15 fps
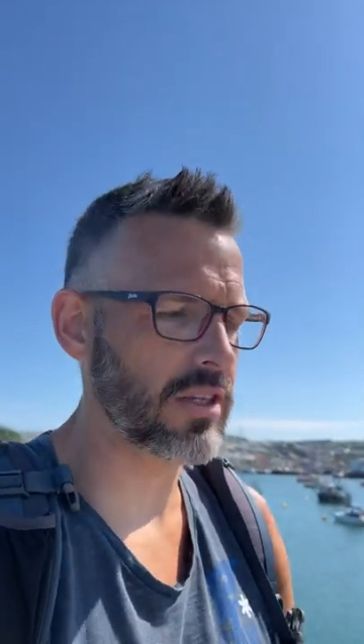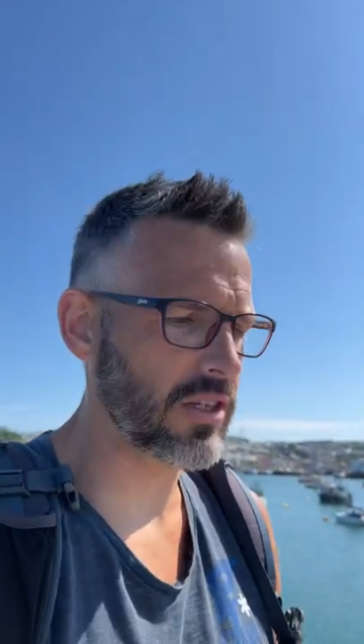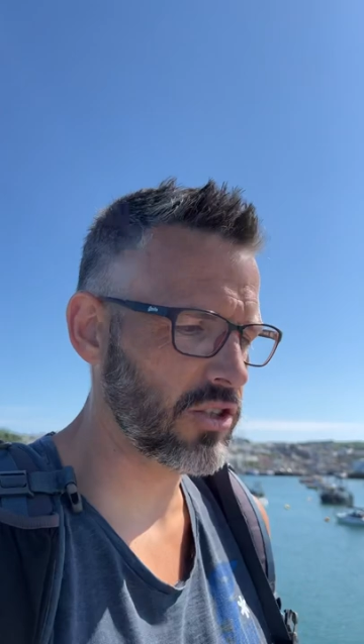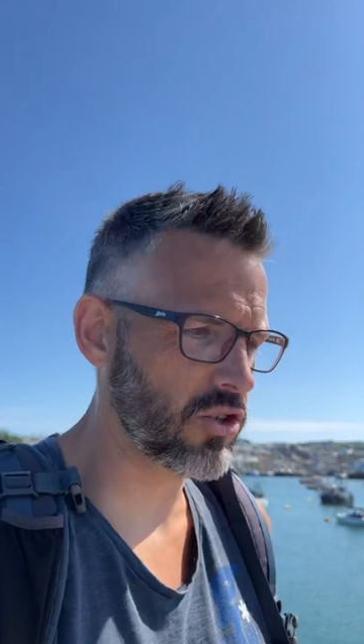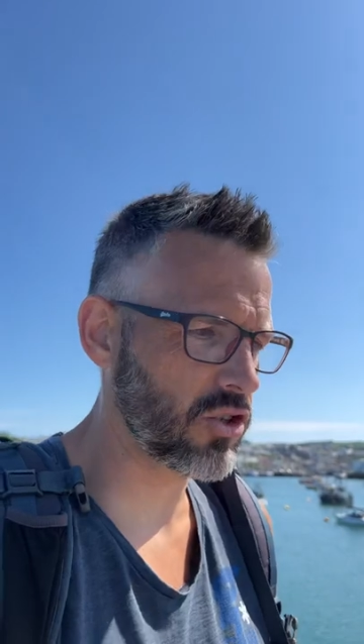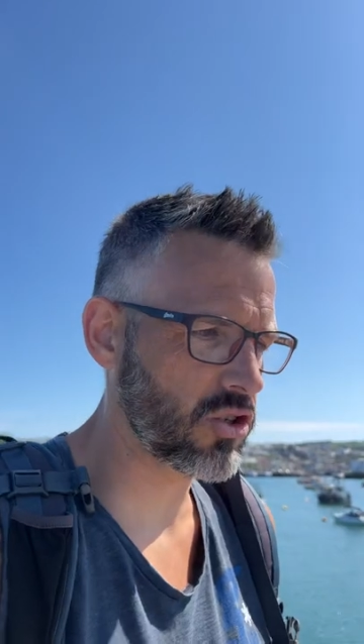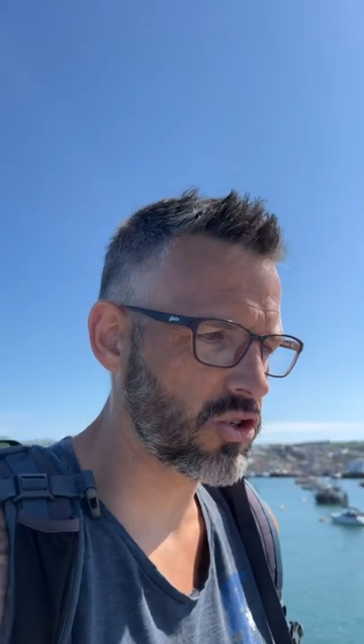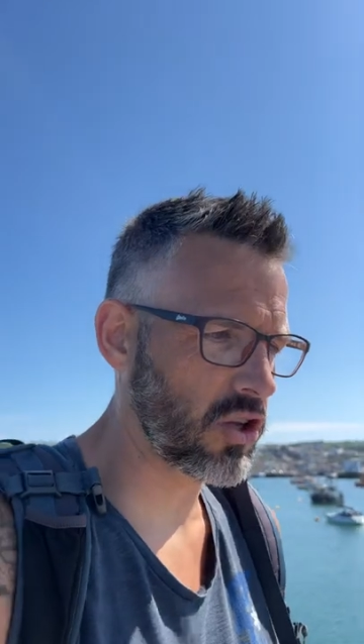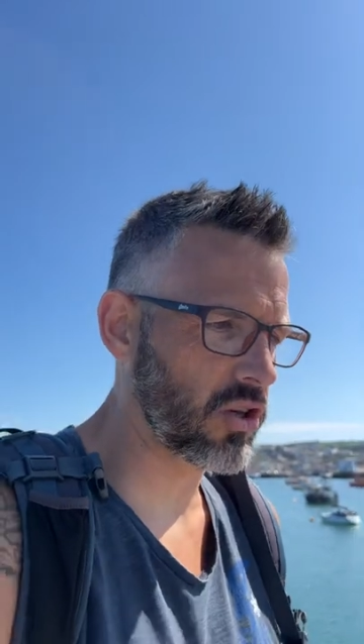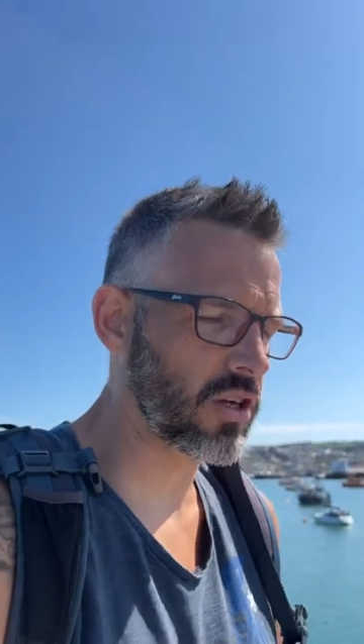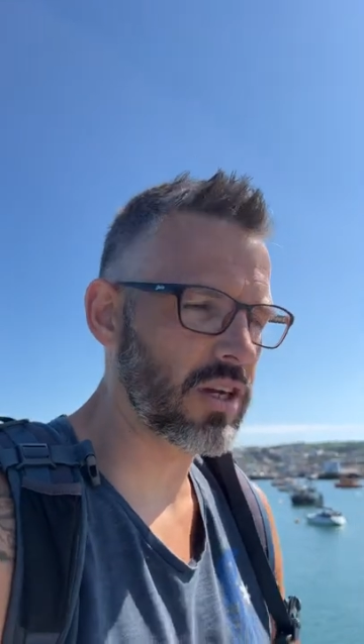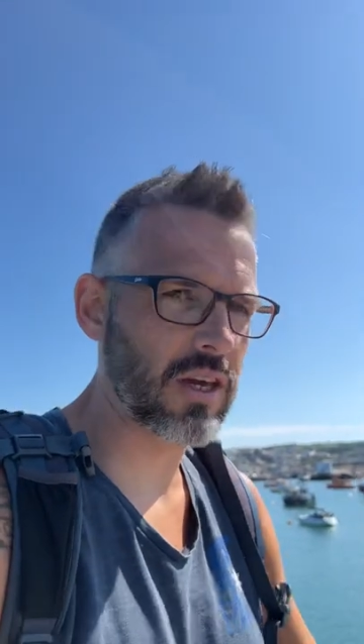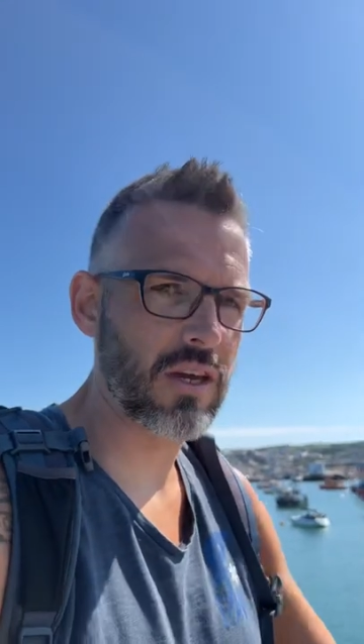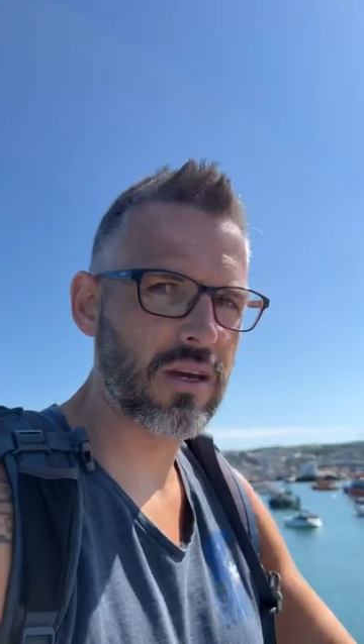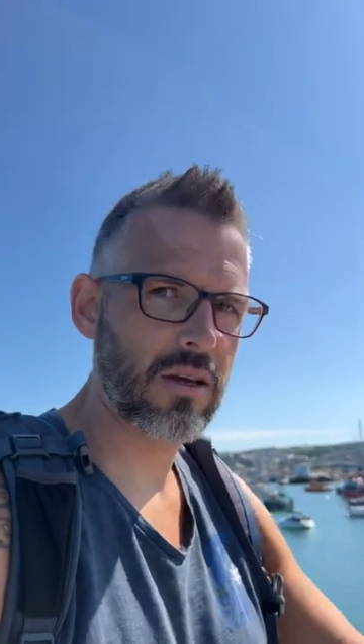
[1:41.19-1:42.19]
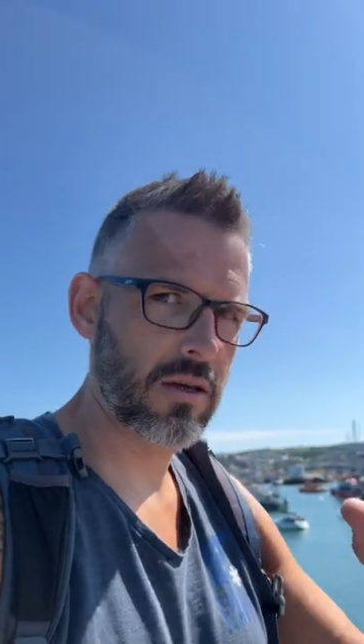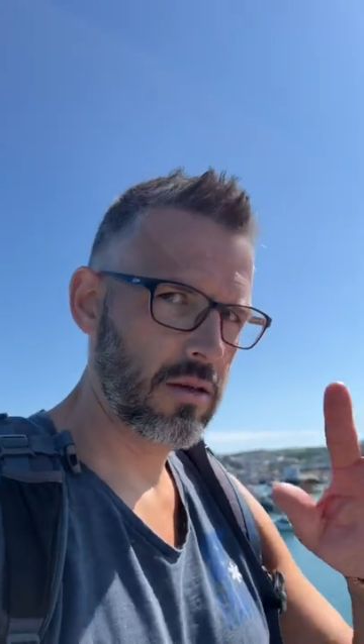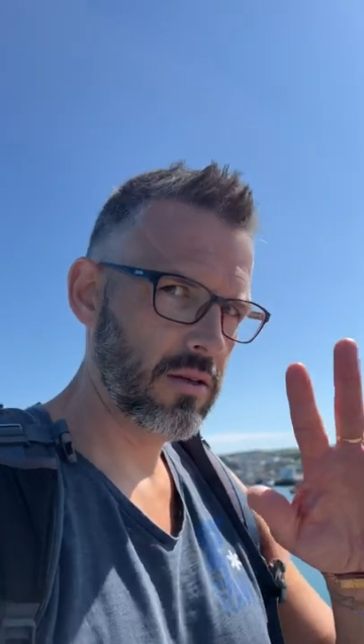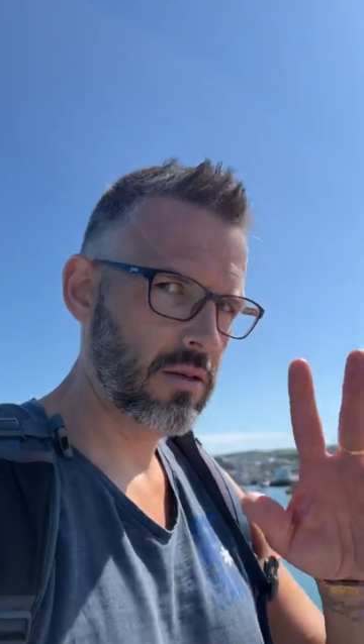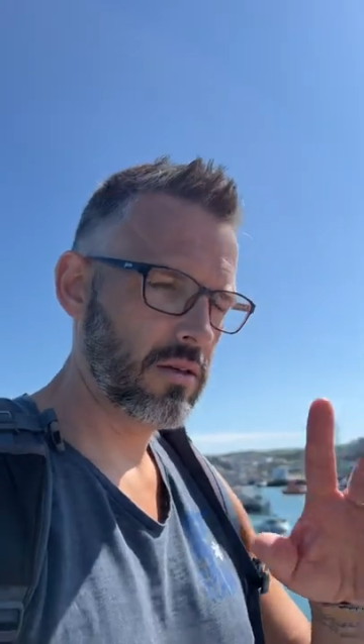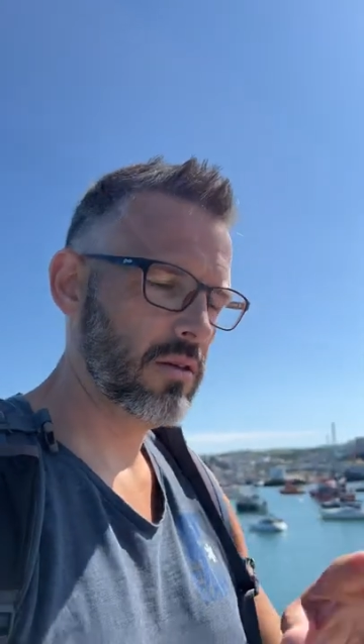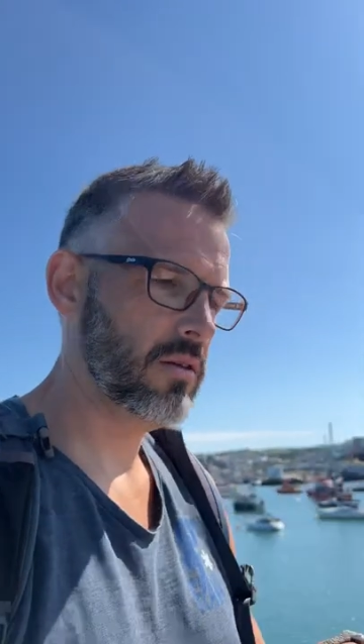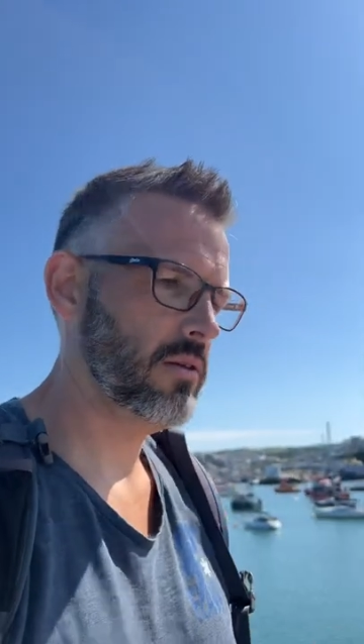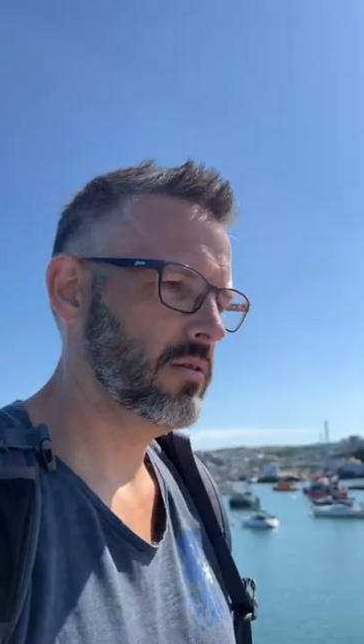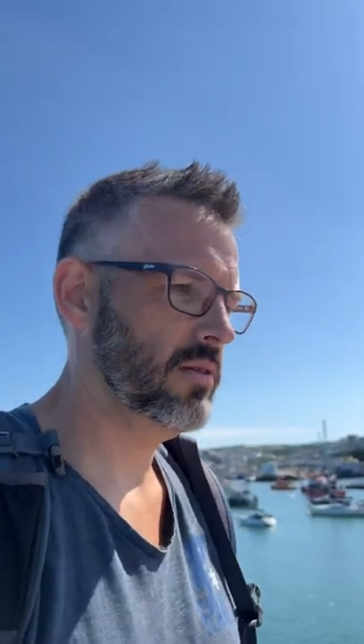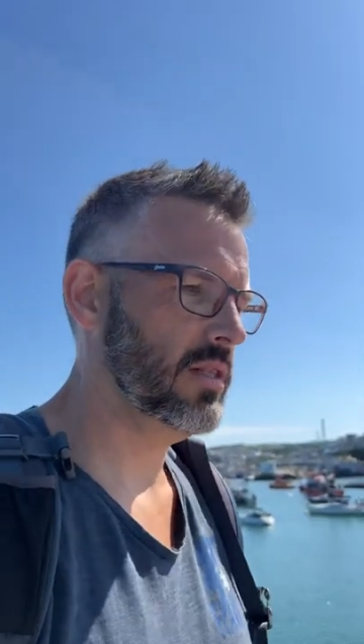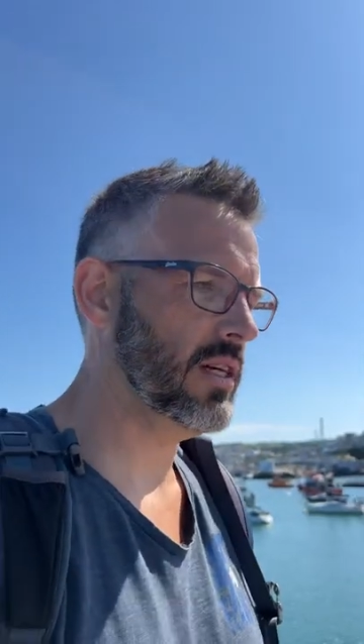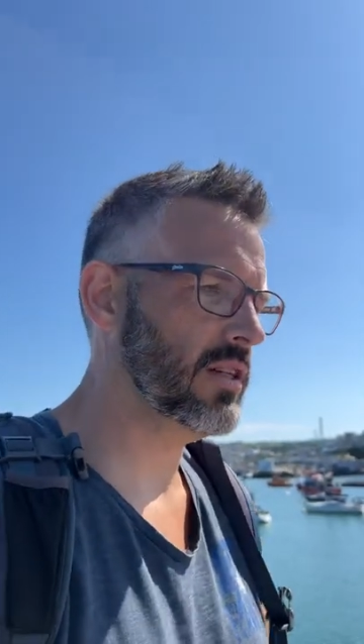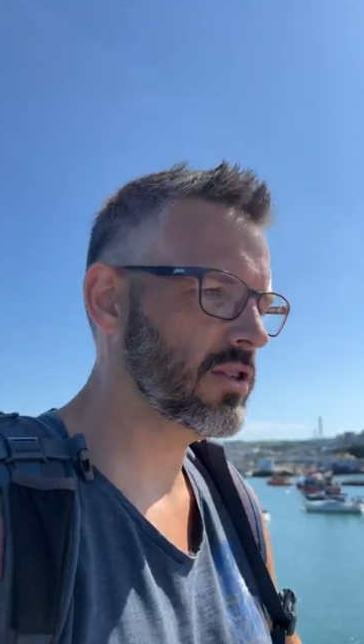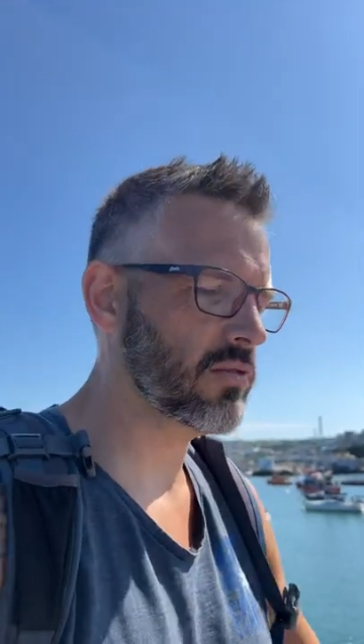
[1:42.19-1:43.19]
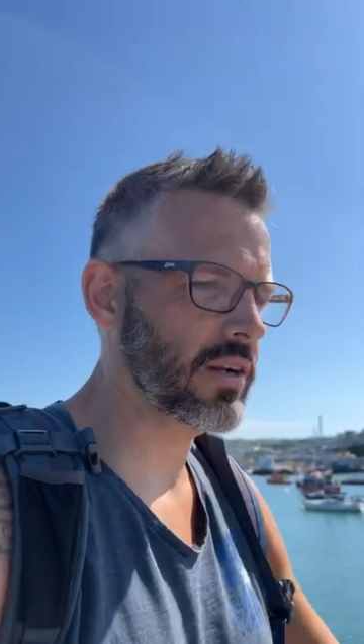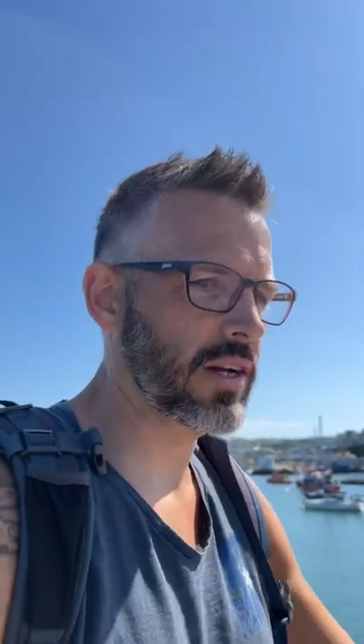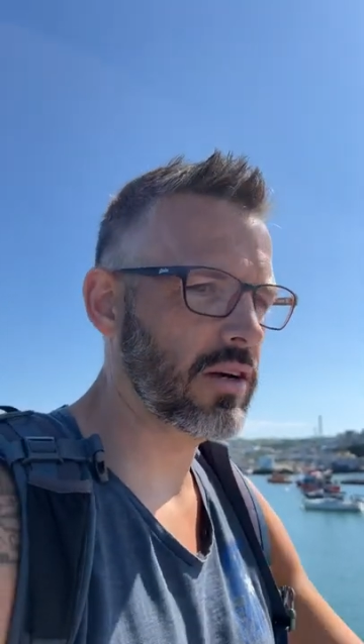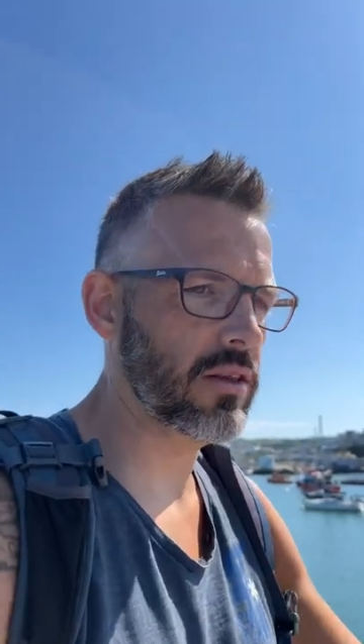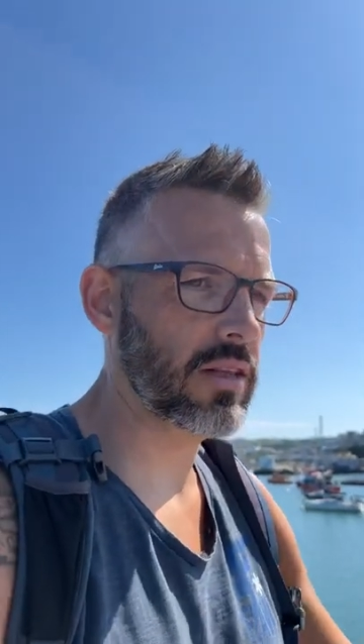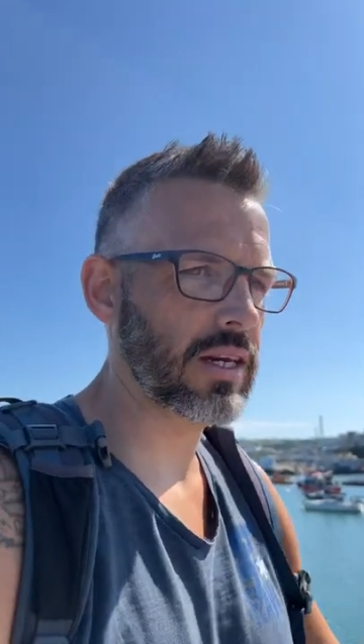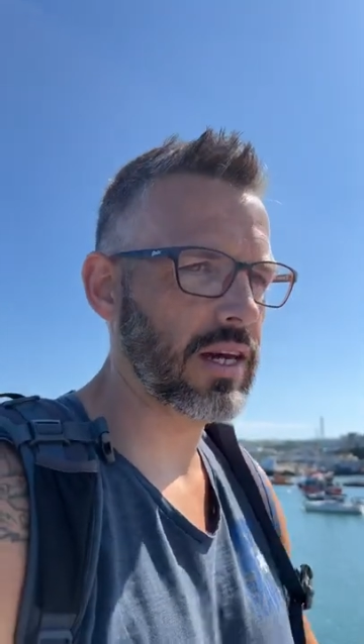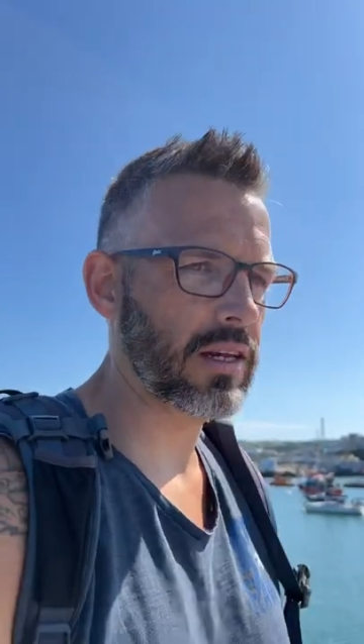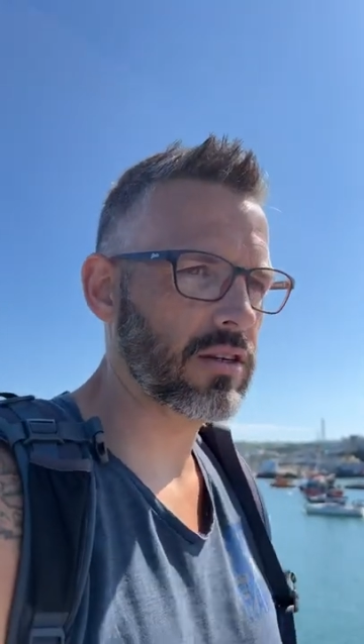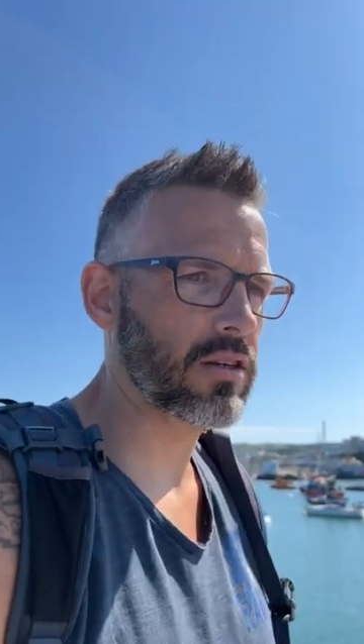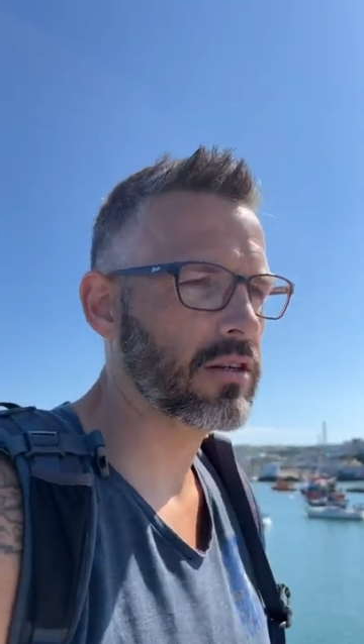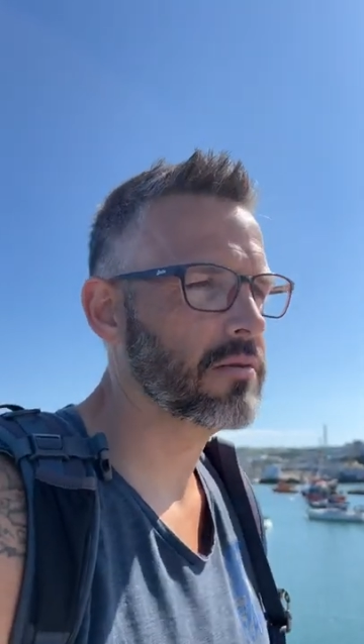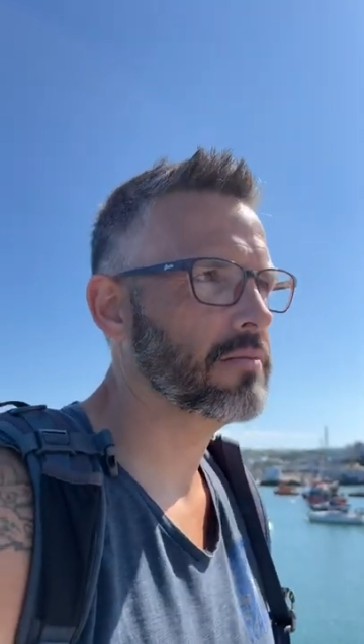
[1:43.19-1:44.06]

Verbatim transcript: This is just like teetering on the edge.